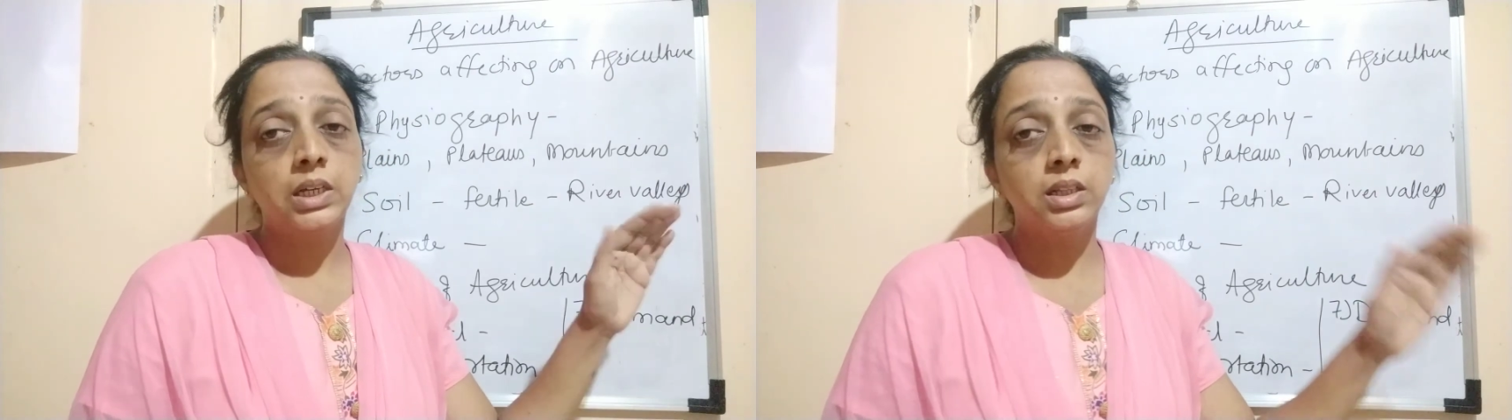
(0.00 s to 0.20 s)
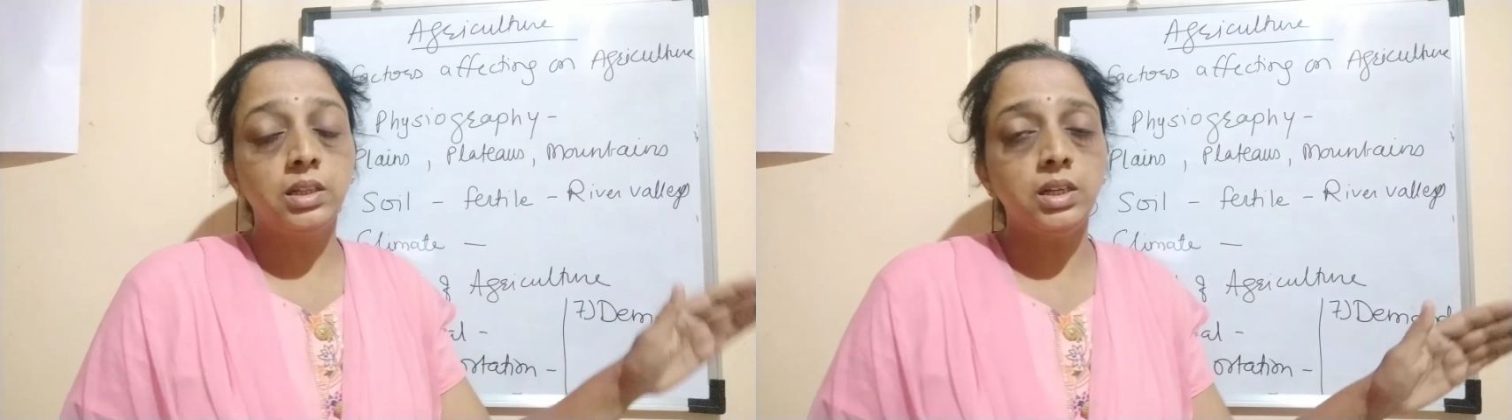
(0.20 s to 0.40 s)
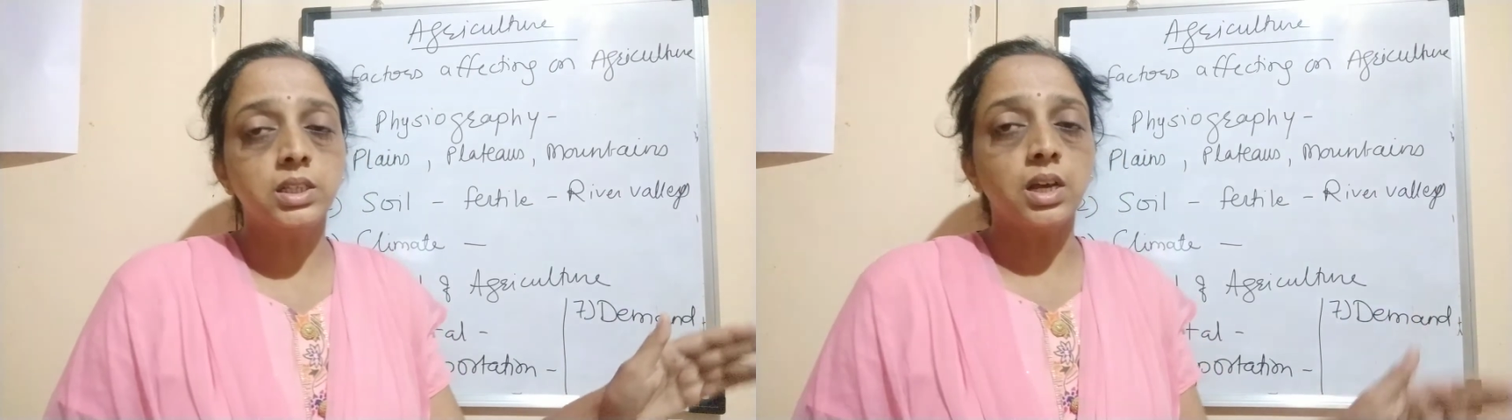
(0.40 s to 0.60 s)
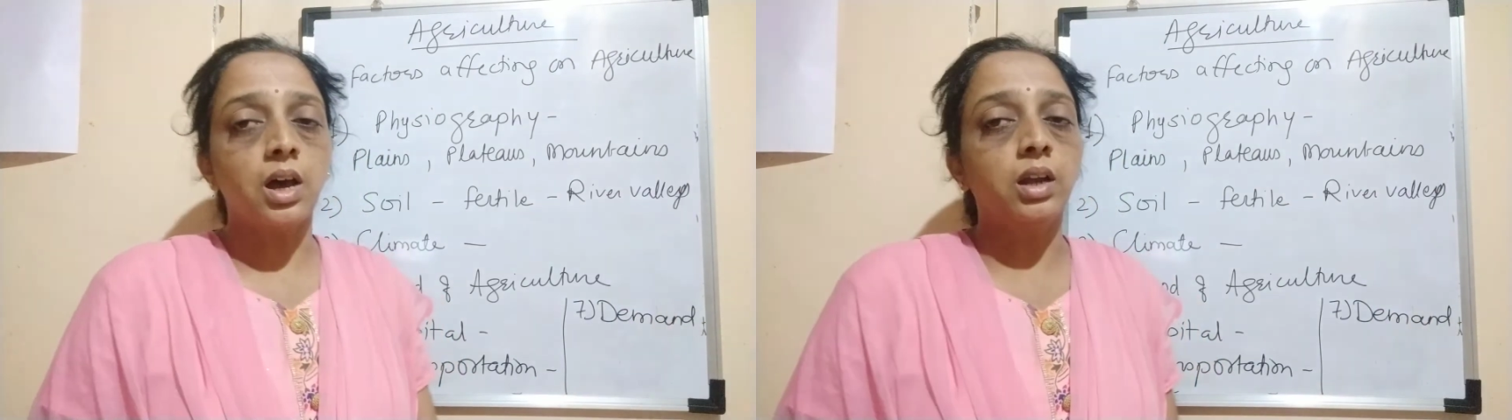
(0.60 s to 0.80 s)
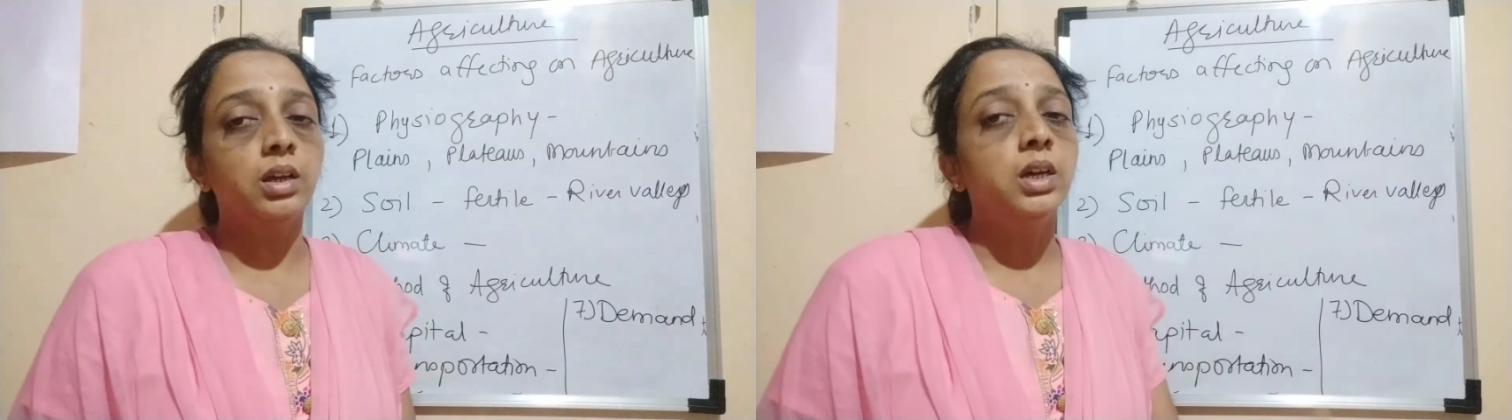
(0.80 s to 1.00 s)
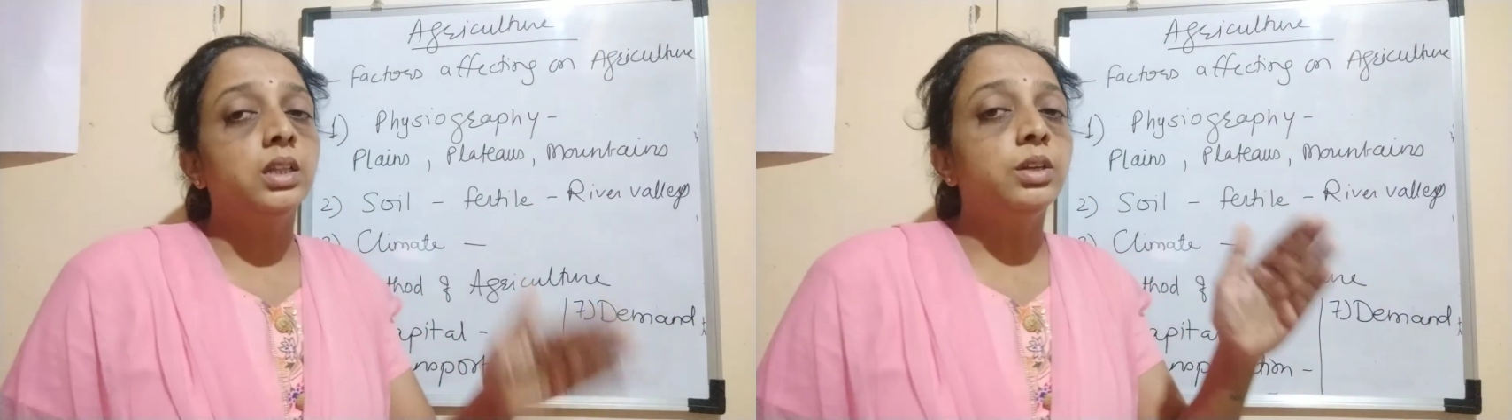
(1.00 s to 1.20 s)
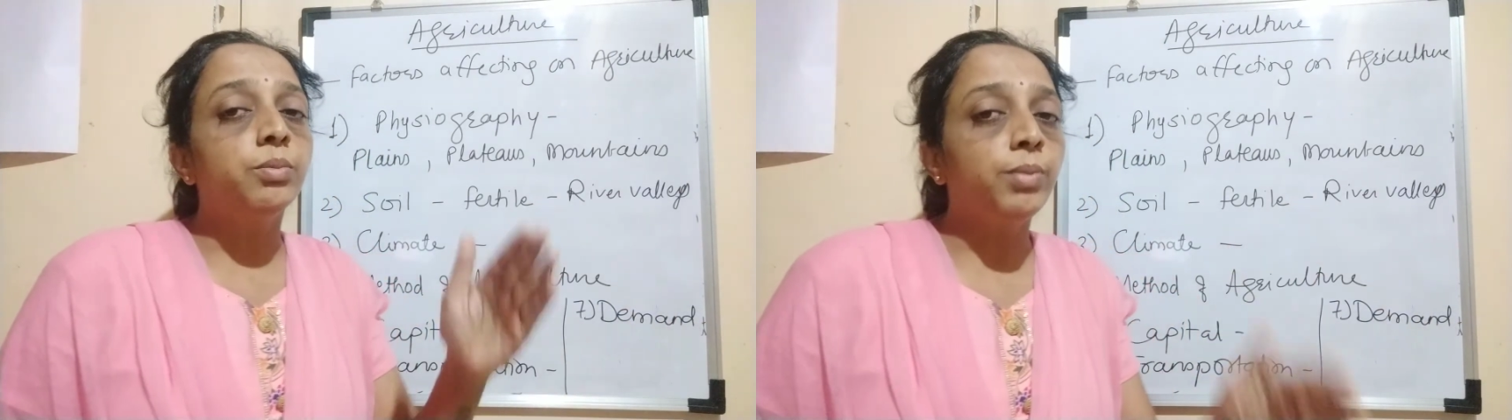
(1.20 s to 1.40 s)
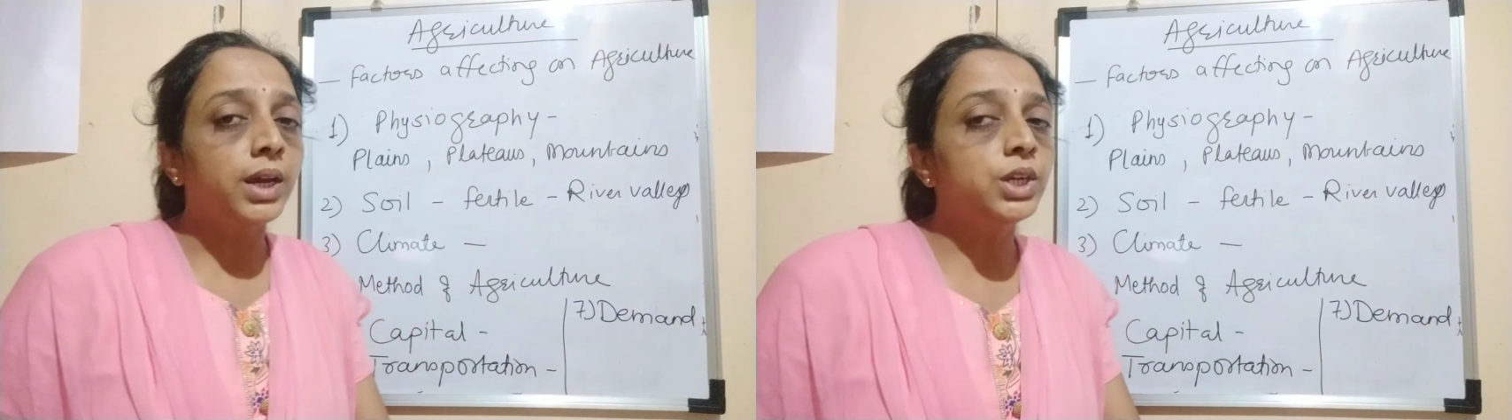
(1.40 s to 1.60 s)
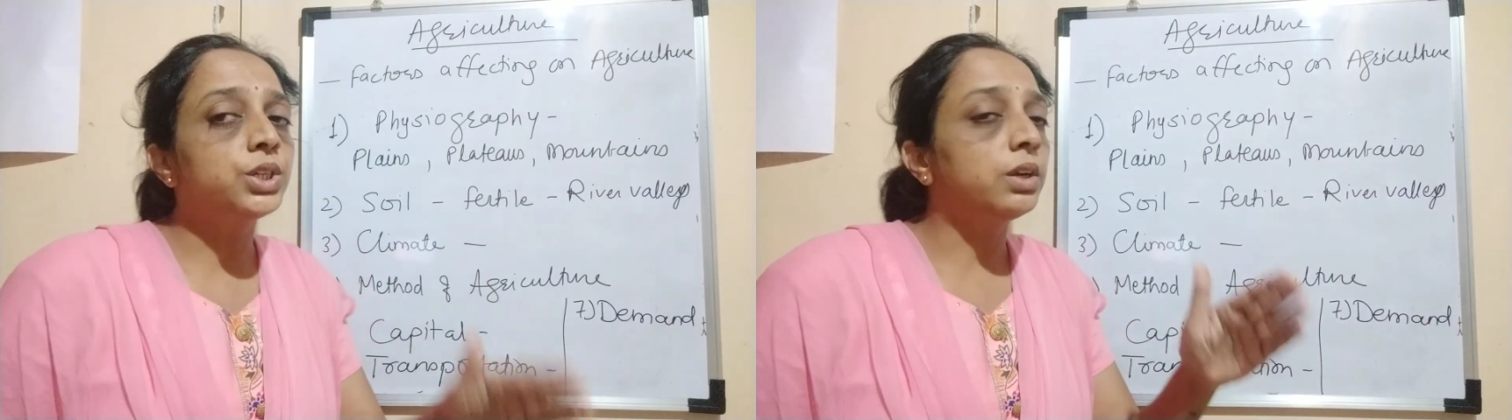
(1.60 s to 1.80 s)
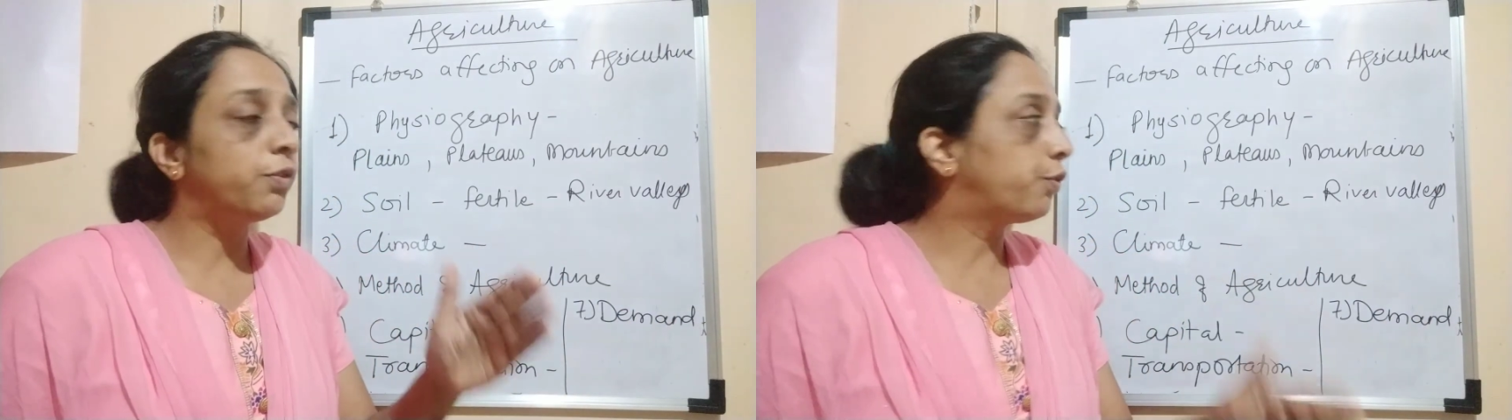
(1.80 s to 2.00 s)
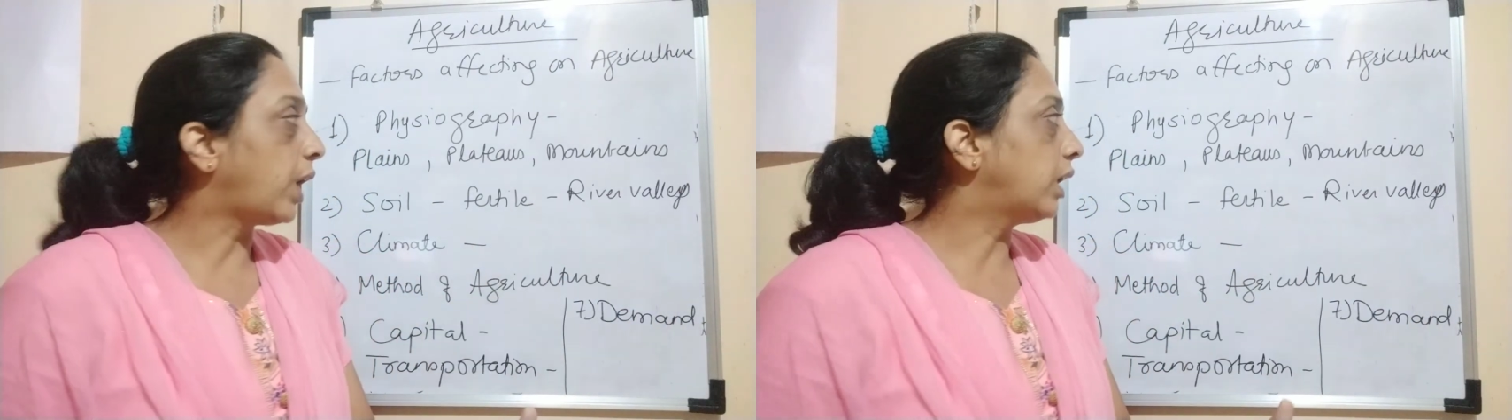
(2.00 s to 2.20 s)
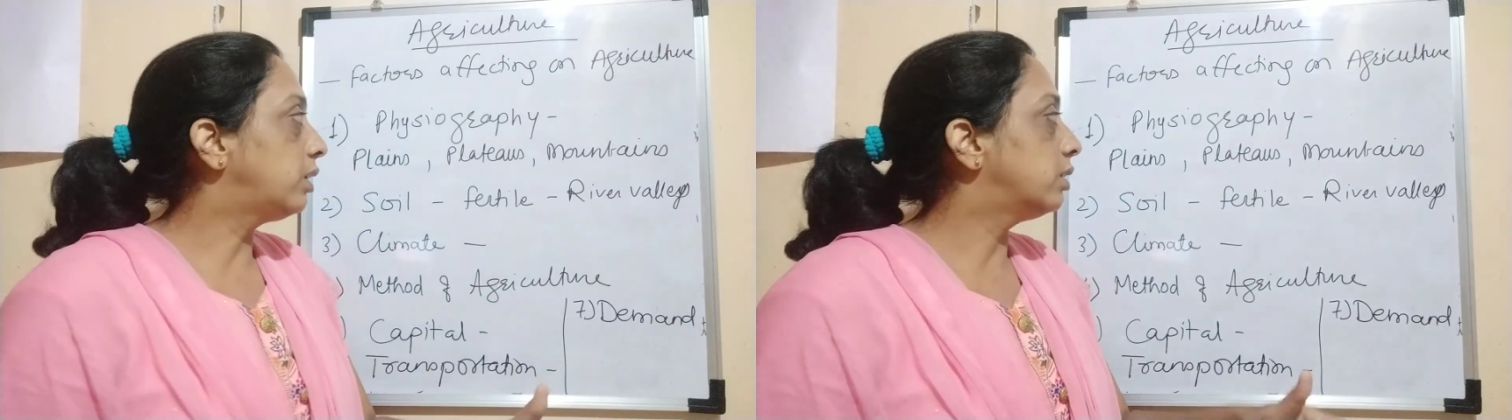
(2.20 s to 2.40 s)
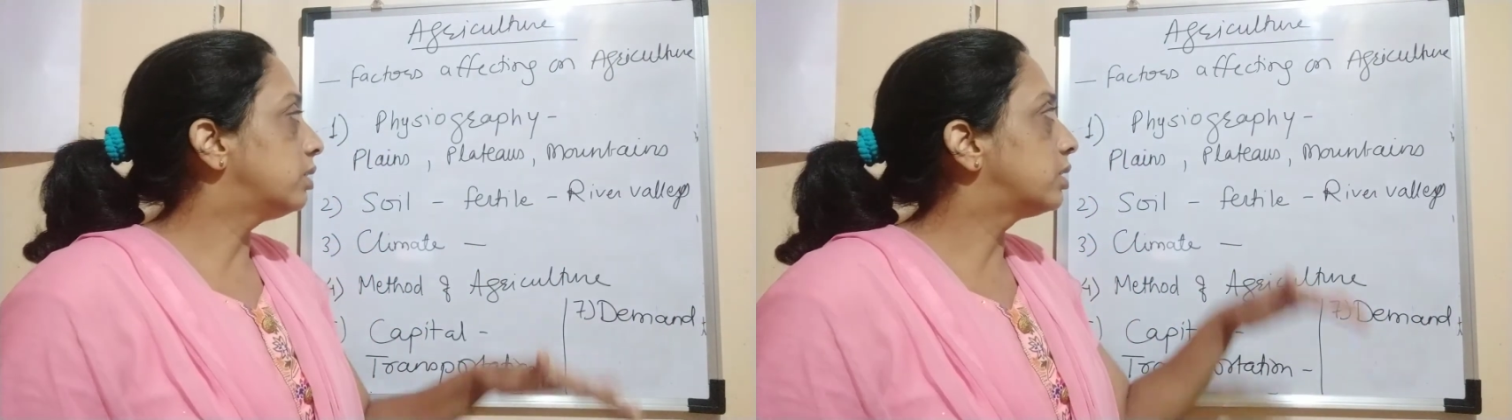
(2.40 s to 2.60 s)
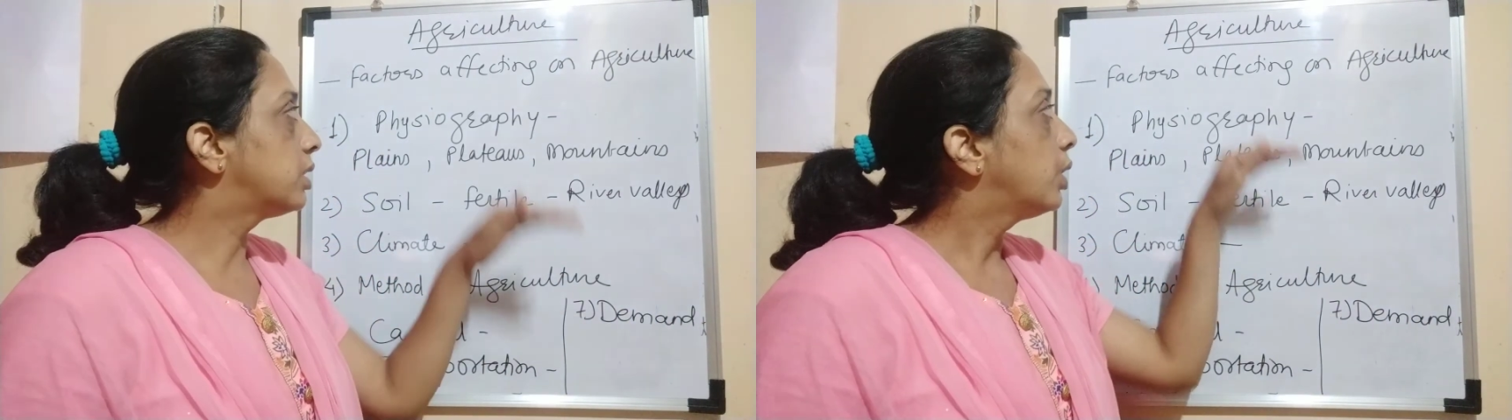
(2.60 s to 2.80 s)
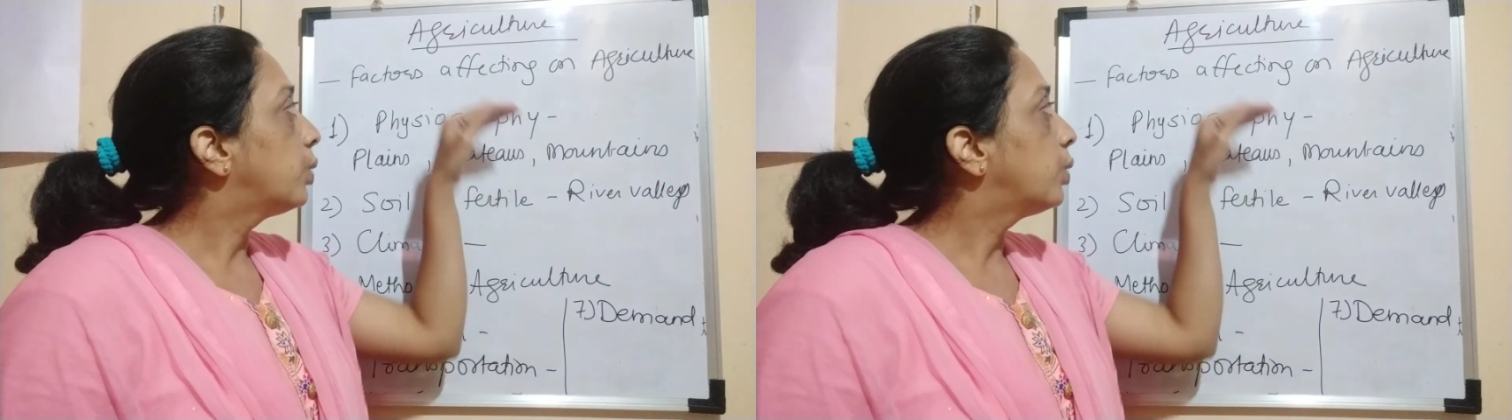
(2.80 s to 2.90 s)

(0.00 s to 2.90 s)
these are the major factors